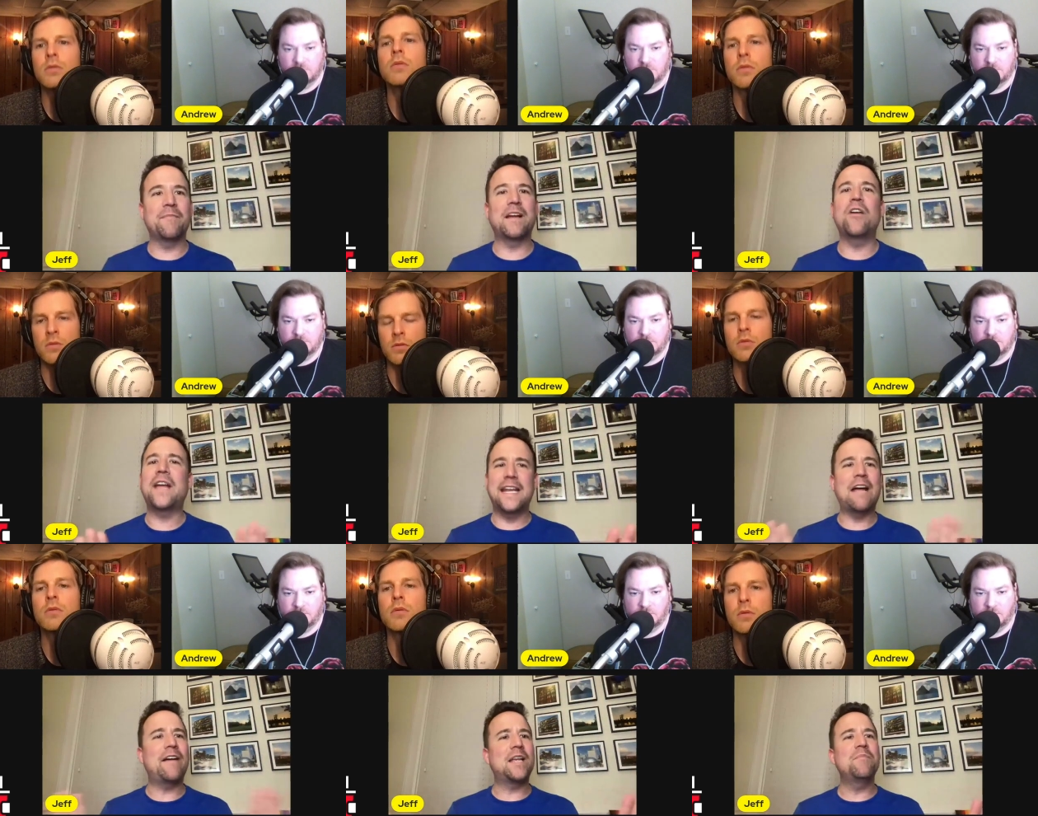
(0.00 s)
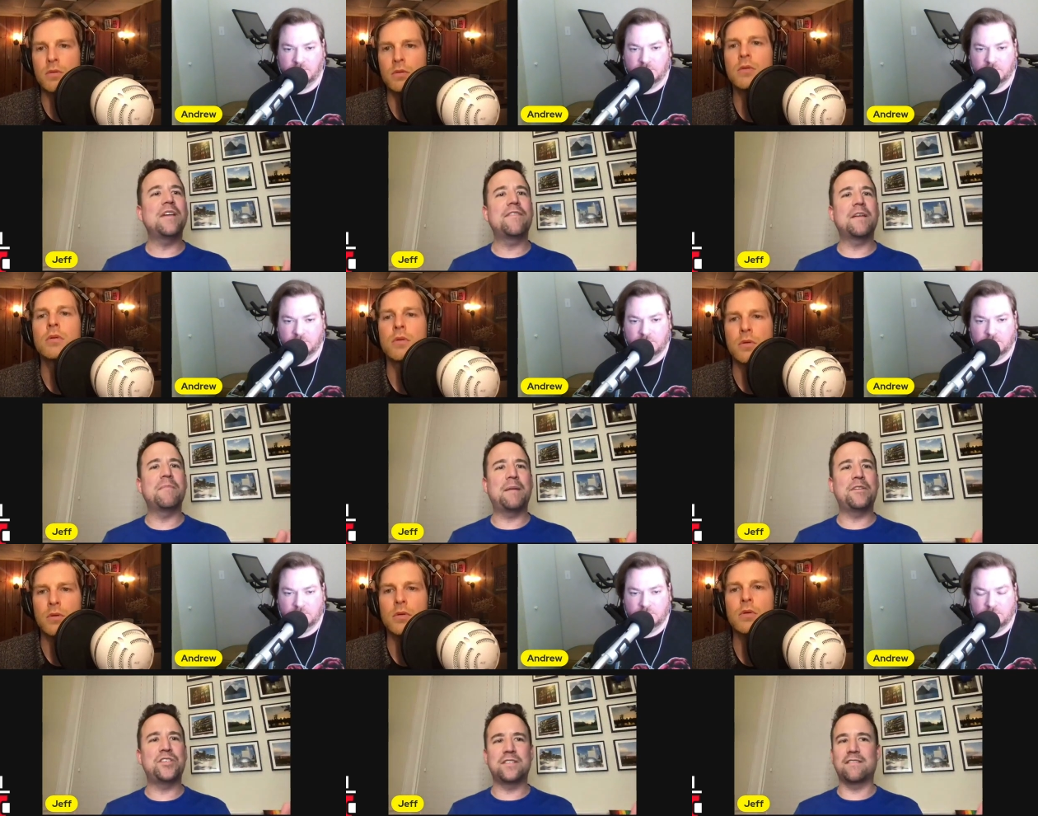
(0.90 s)
Speaker 1: and I'm like, okay, now I can believe that
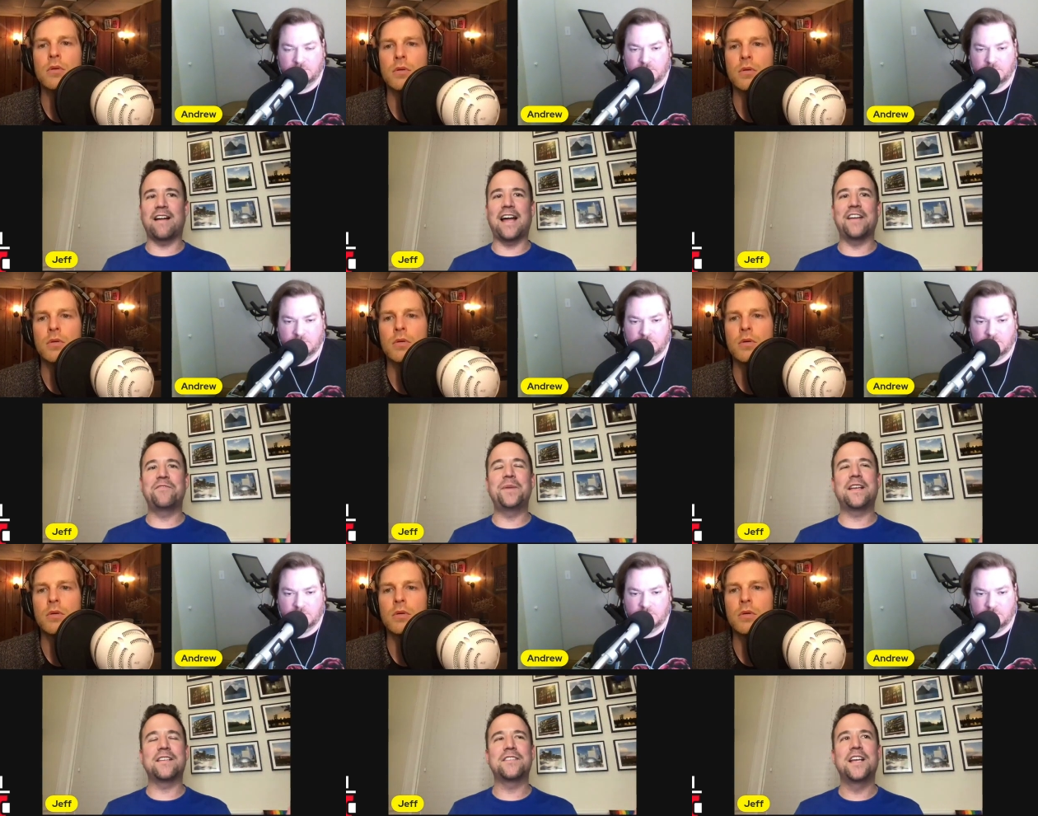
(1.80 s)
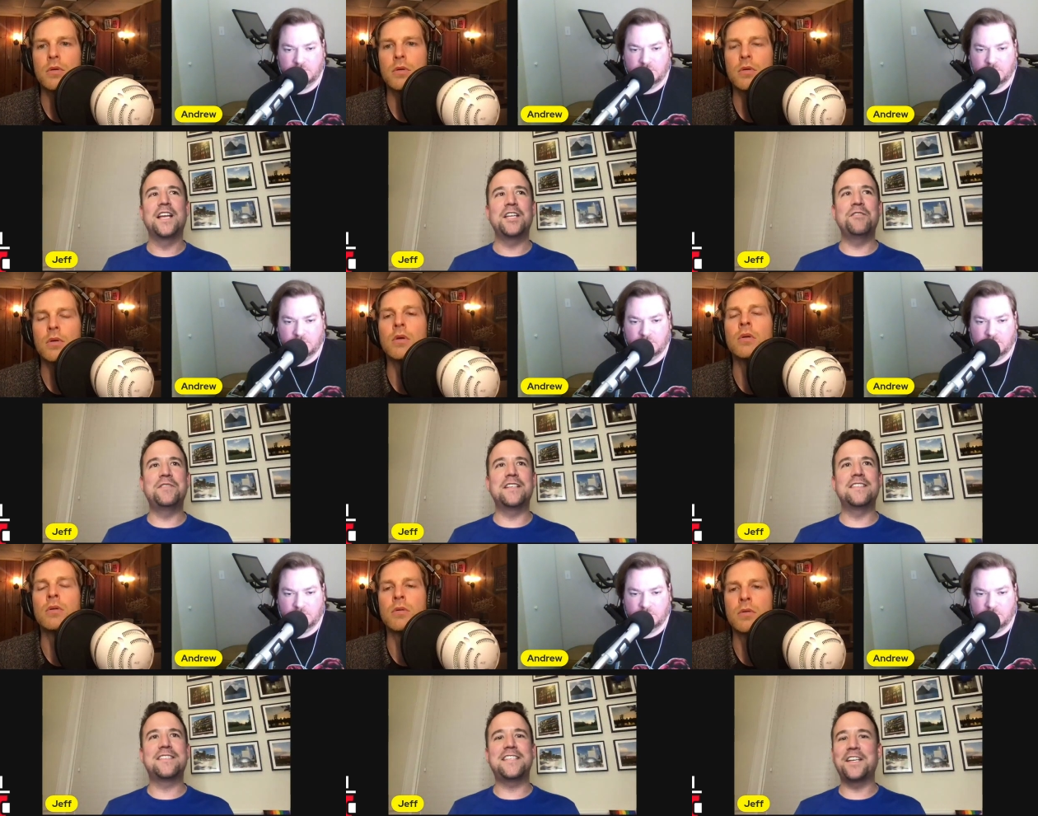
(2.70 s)
maybe she's alive because you
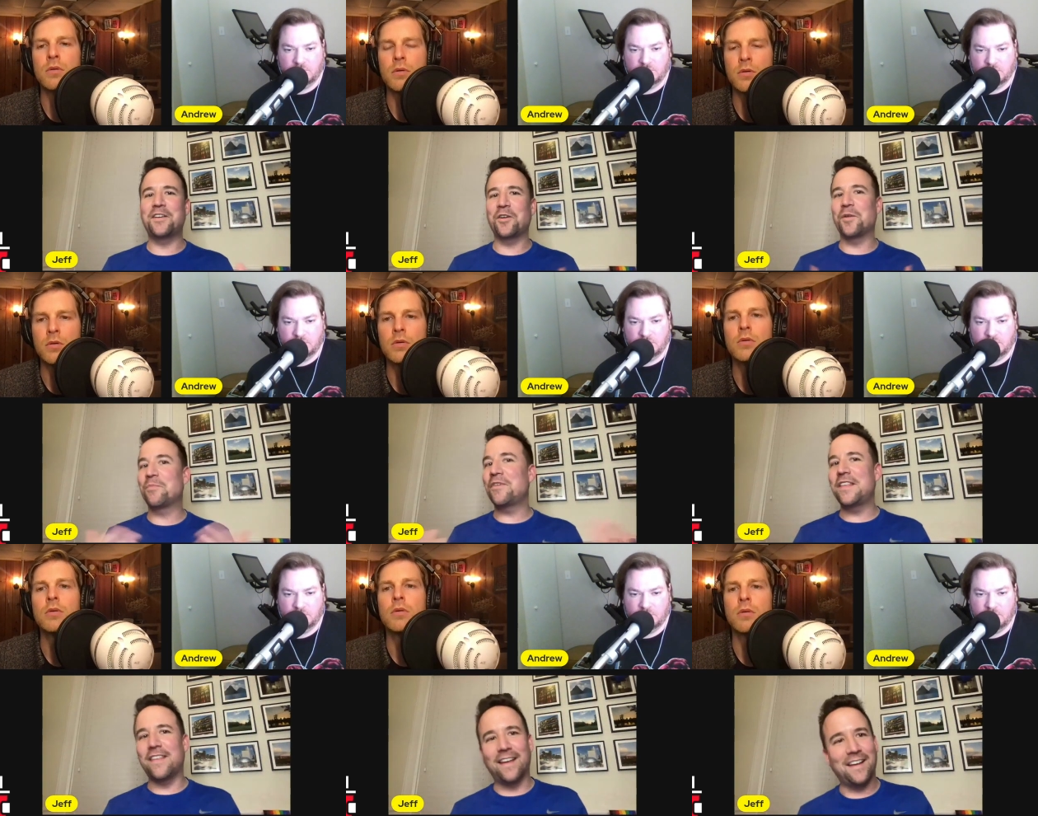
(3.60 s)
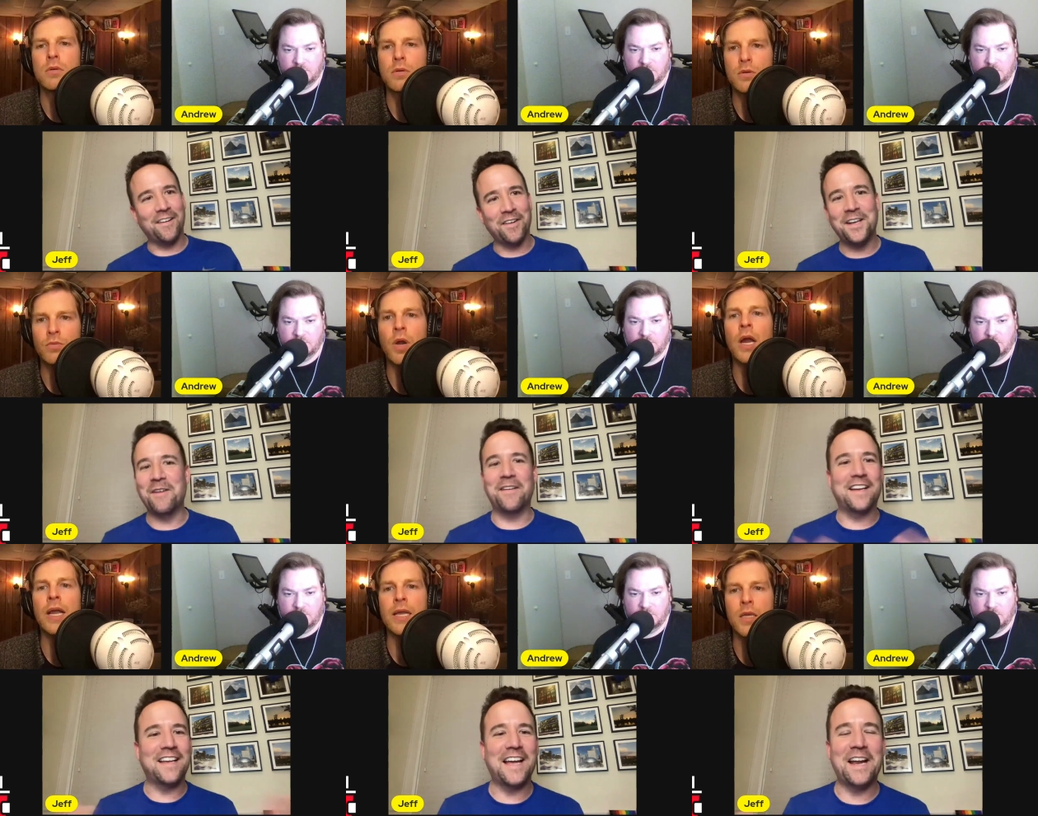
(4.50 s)
didn't see her breathing, or you know,
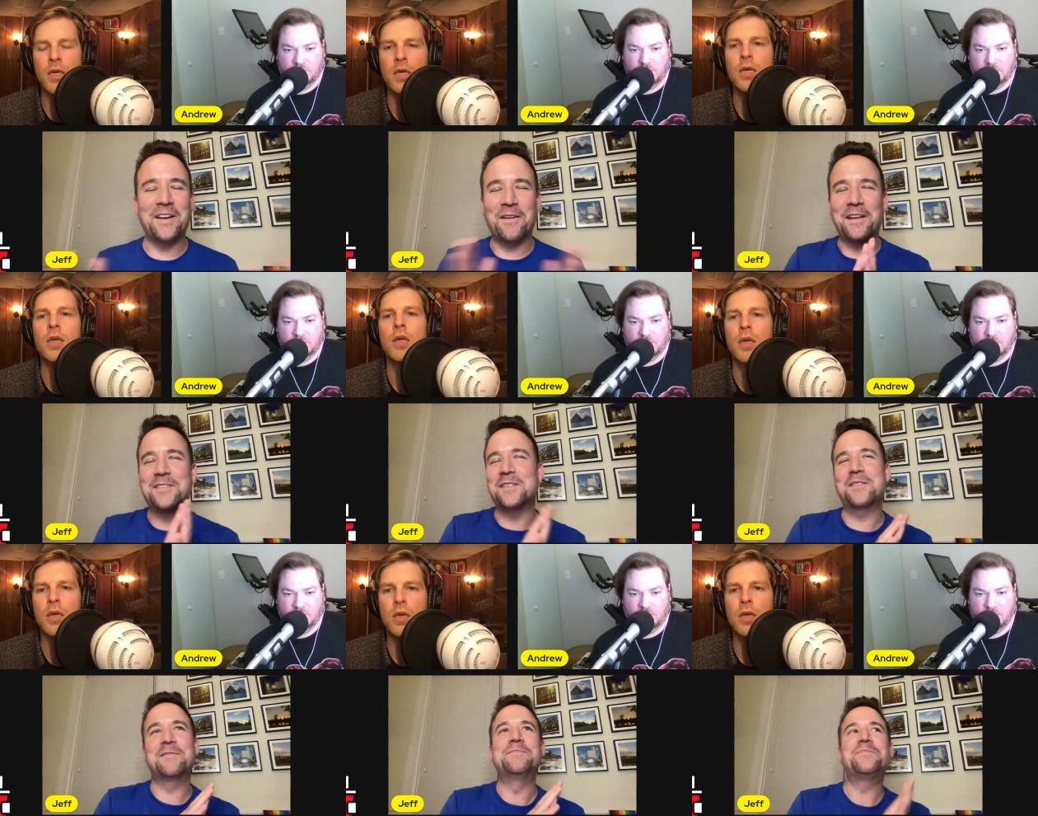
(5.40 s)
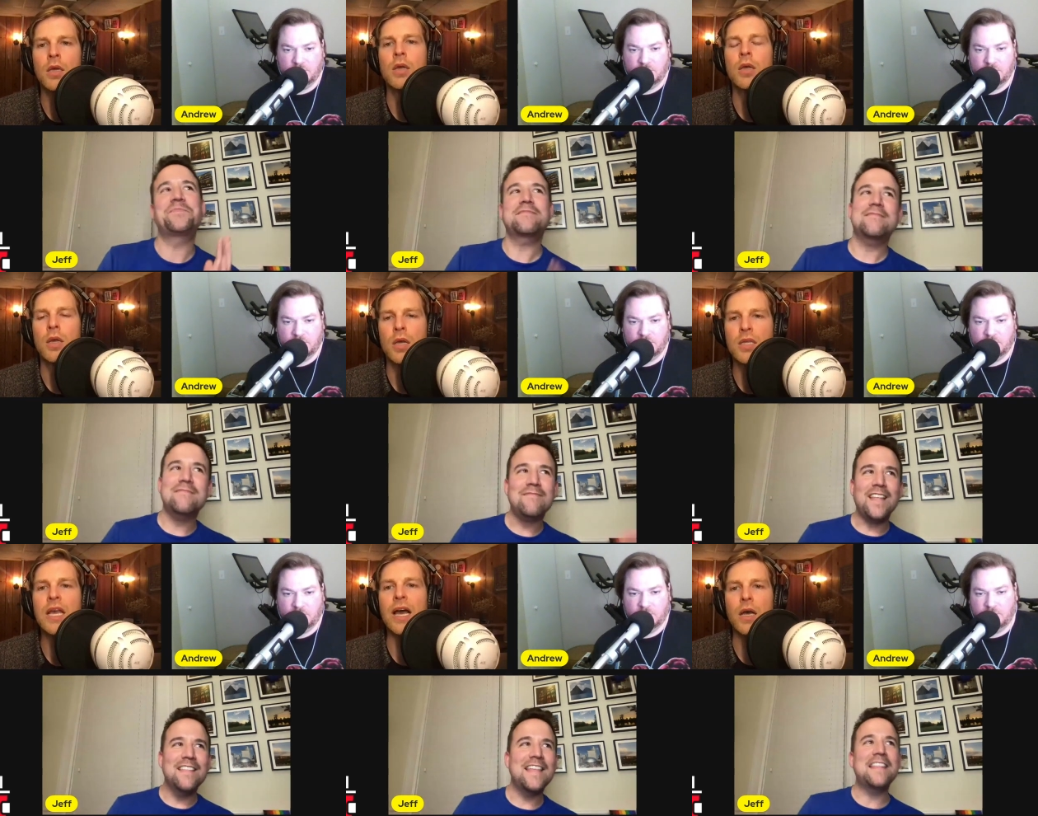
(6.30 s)
right. like I don't know. I just
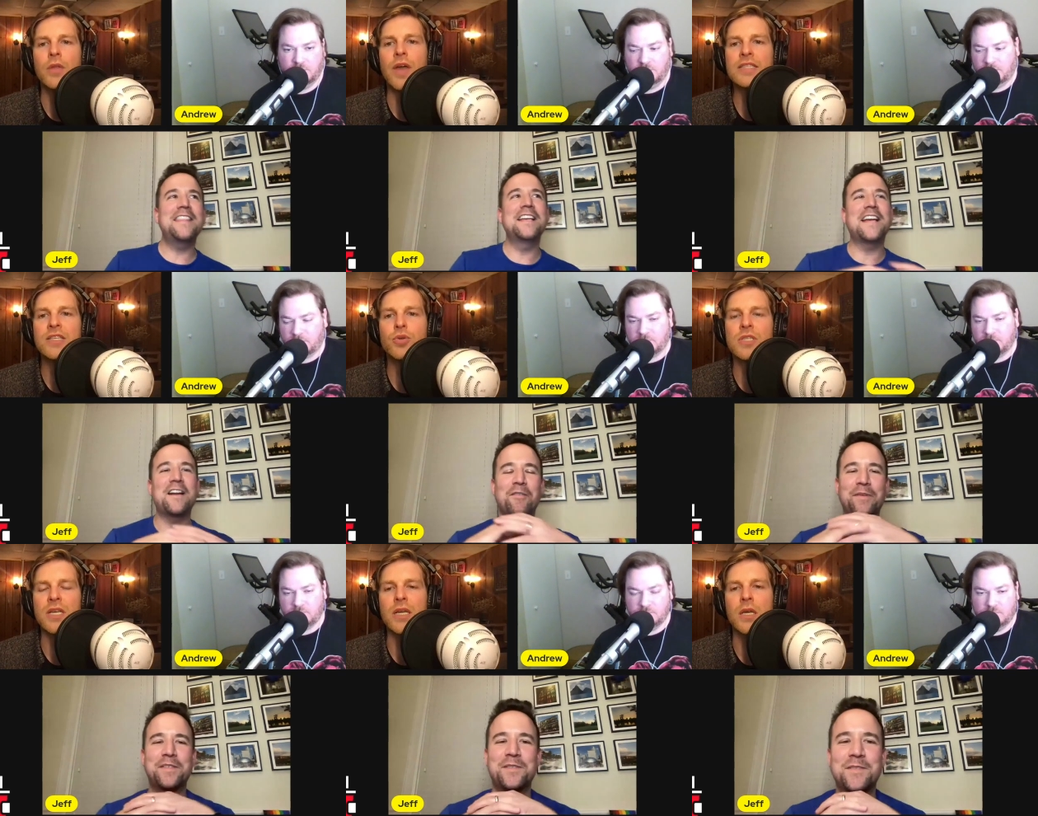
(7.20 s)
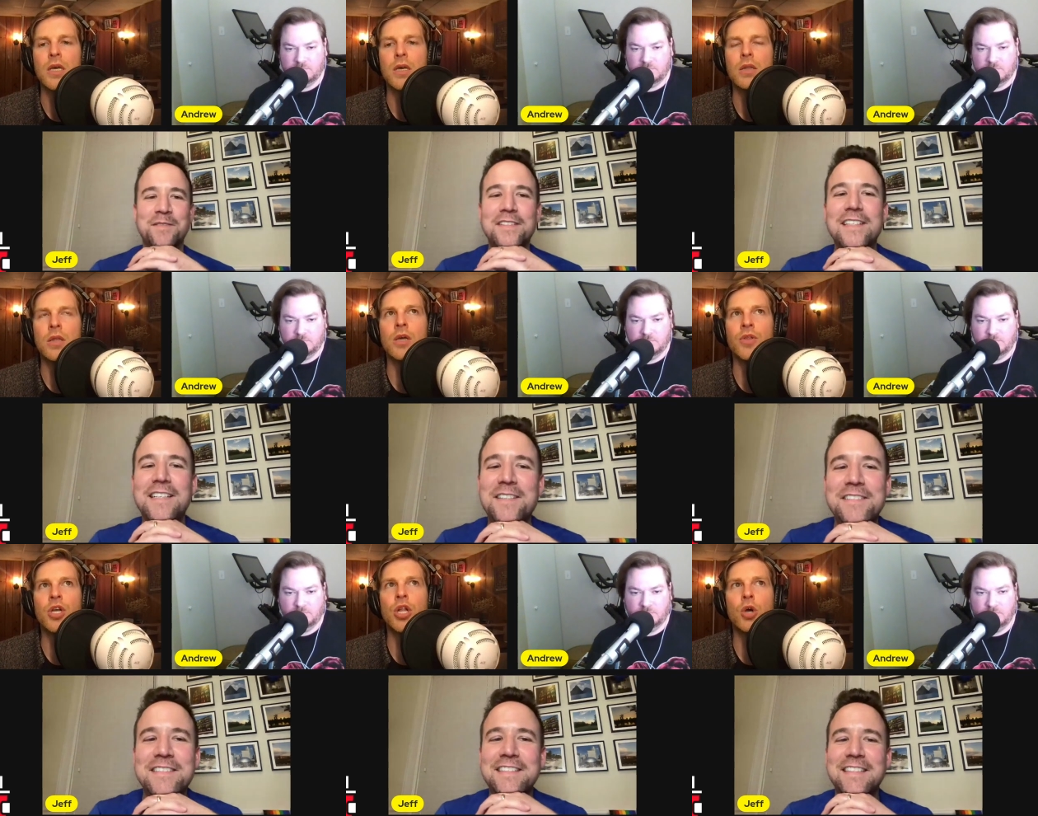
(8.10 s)
yeah, that's, that's interesting.
Speaker 2: The
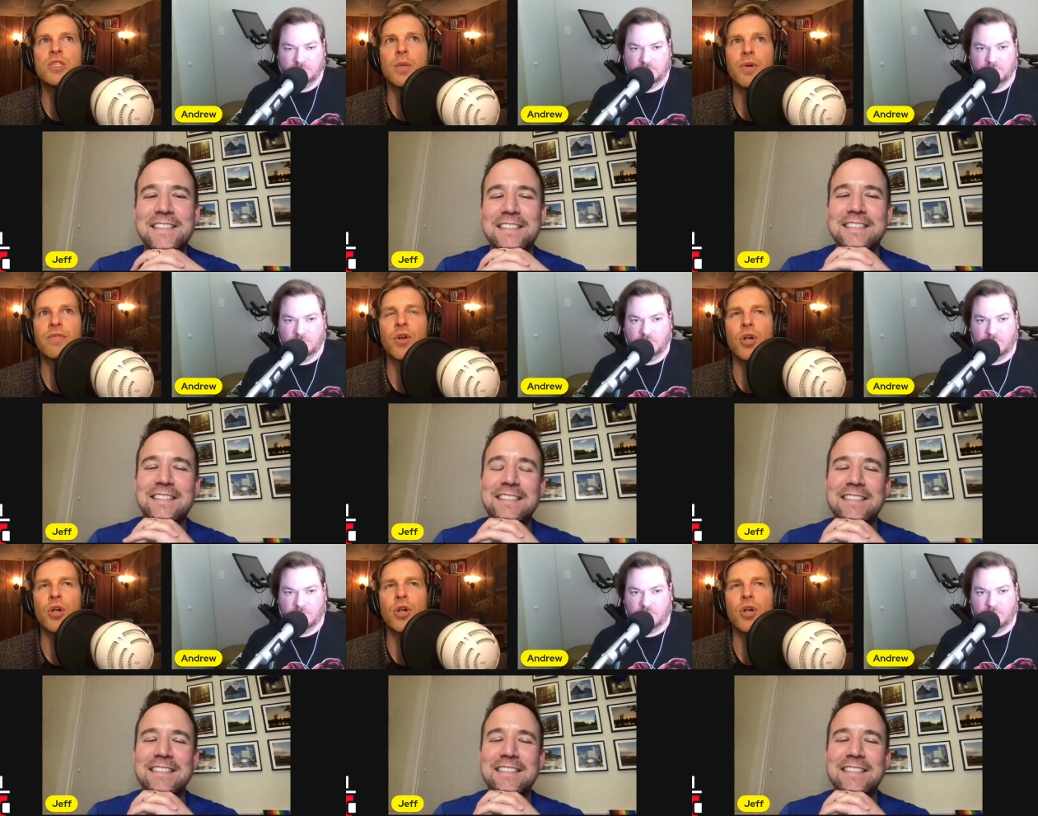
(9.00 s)
the close up of her